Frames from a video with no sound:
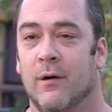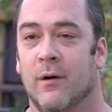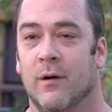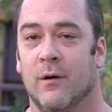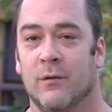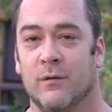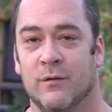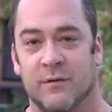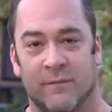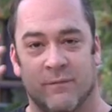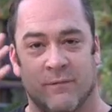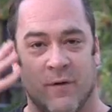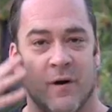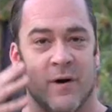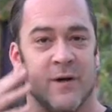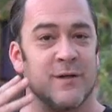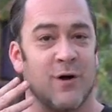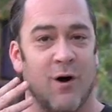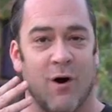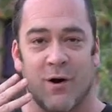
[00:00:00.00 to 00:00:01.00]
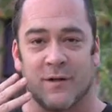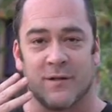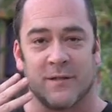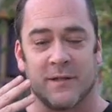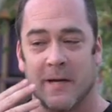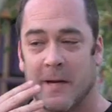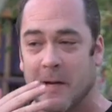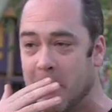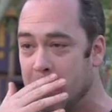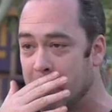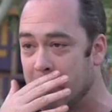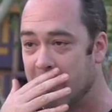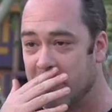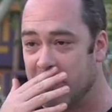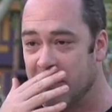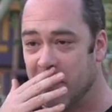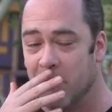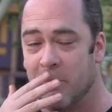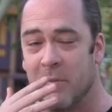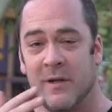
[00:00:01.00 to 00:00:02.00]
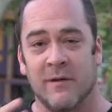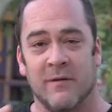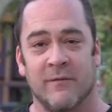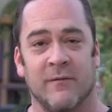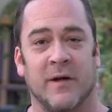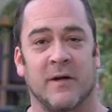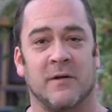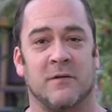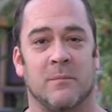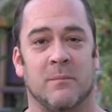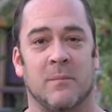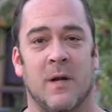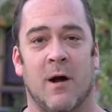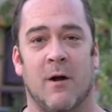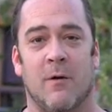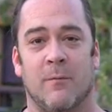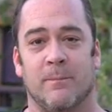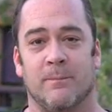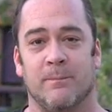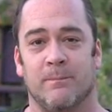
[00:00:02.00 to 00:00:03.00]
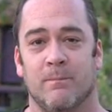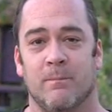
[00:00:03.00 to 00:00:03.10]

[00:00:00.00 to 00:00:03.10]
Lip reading: who's very dark-skinned, and he'll be the victim now.